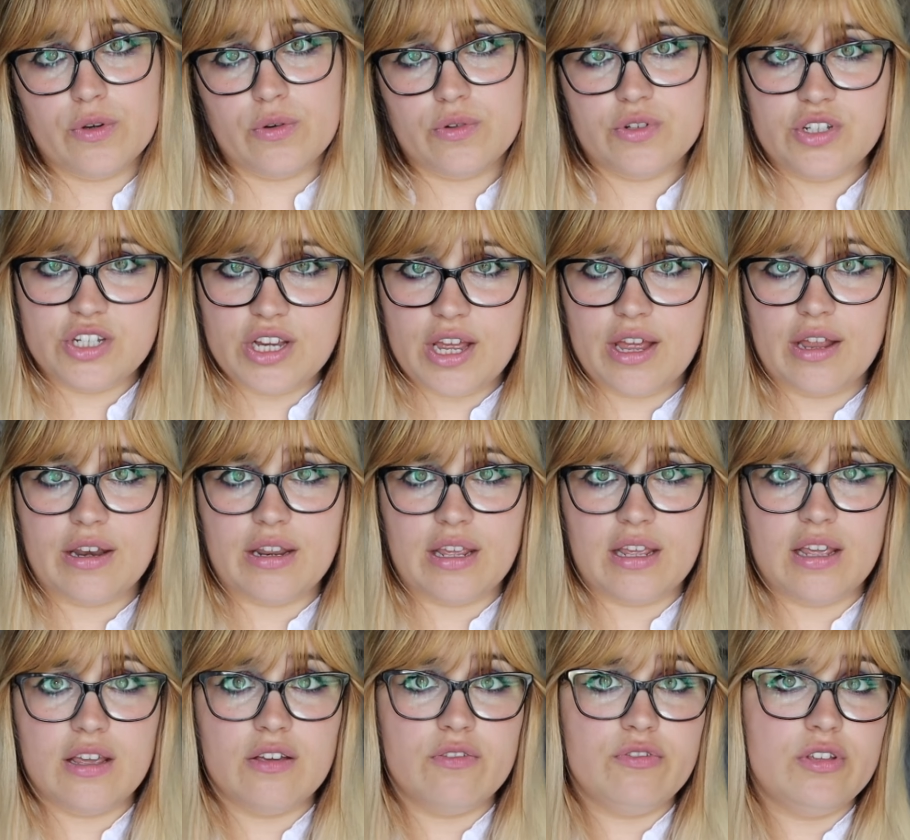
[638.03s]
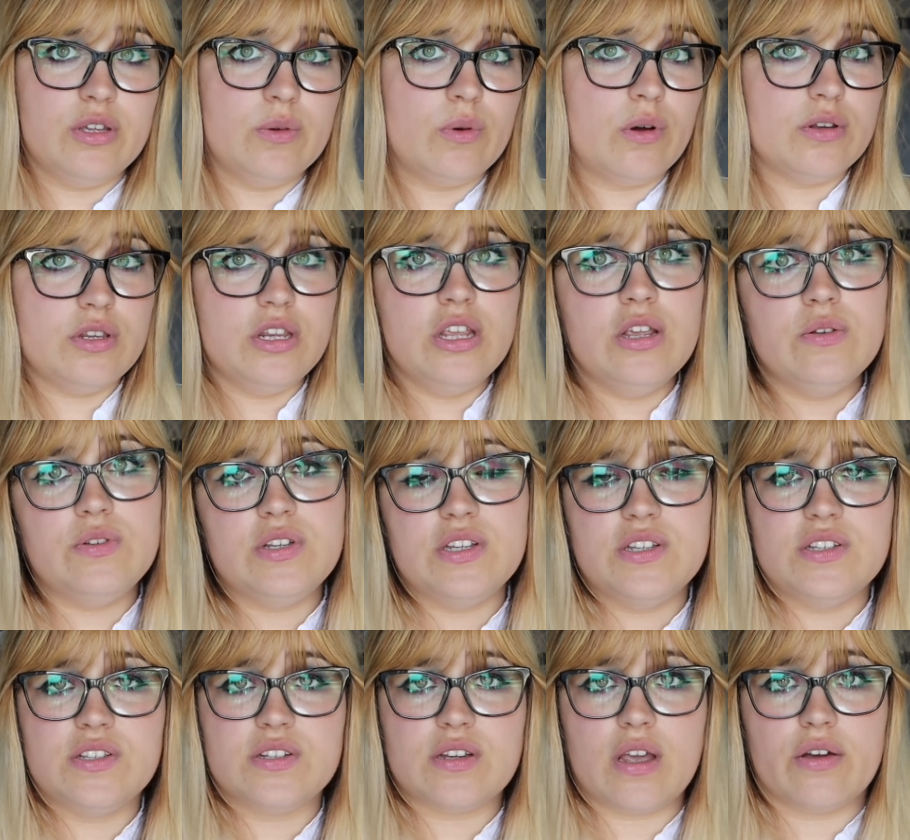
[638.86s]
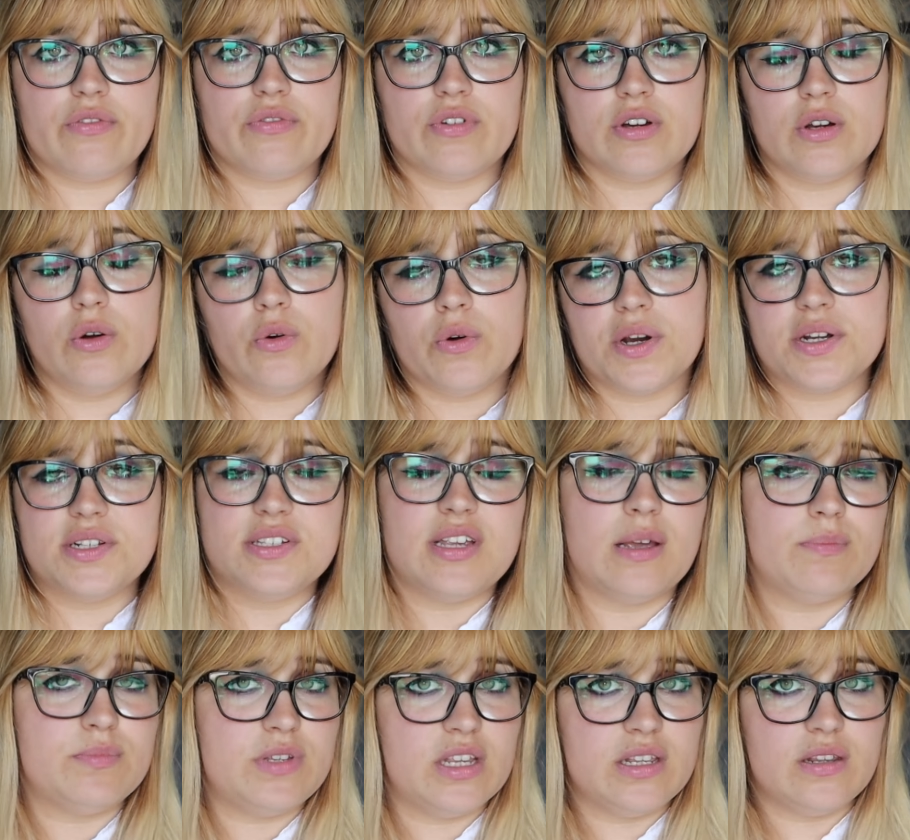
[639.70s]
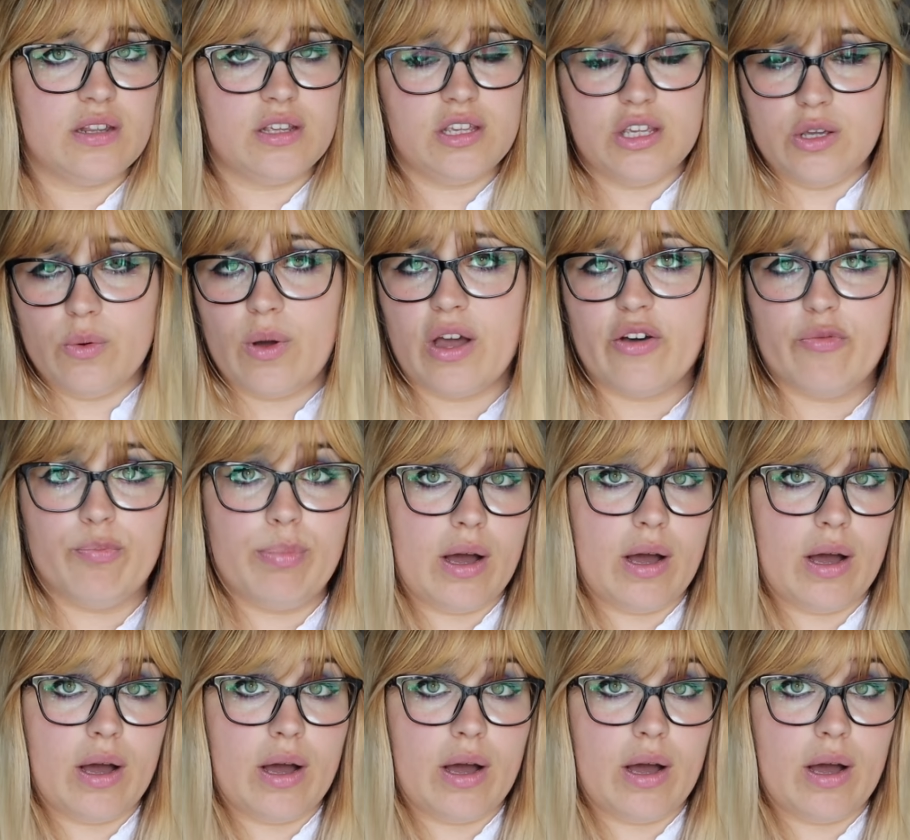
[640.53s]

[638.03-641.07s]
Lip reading: your journey if you are new to discovering or accepting that you have